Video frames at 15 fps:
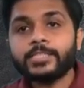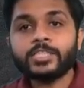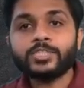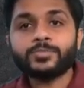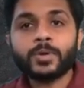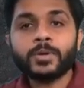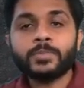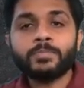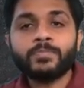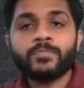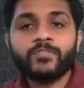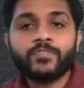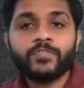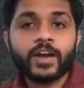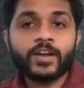
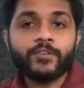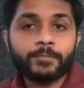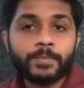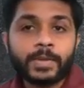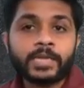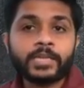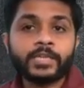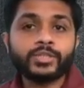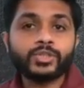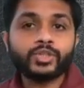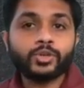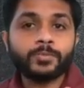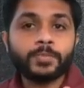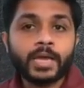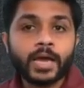6.5 pin
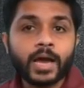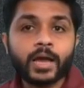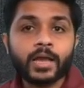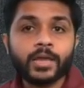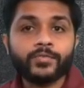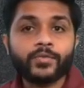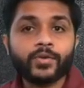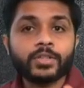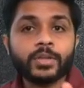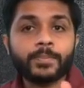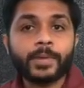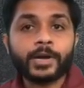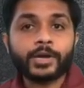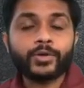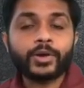should be high for the
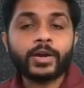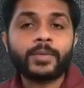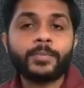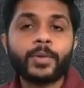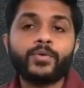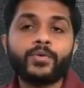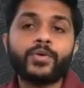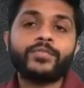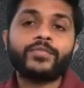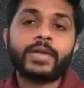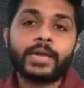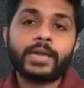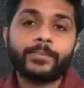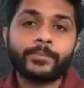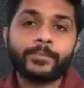particular amount of
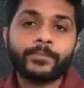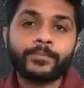time.